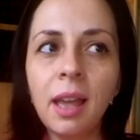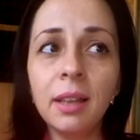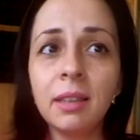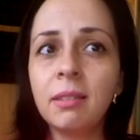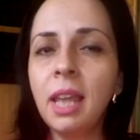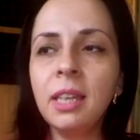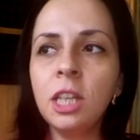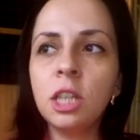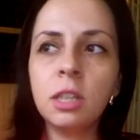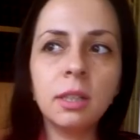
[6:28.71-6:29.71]
and they
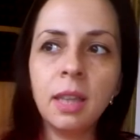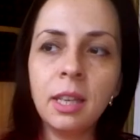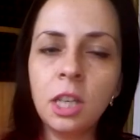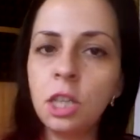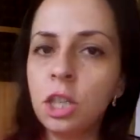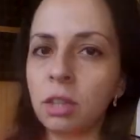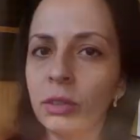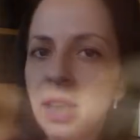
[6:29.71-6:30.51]
teach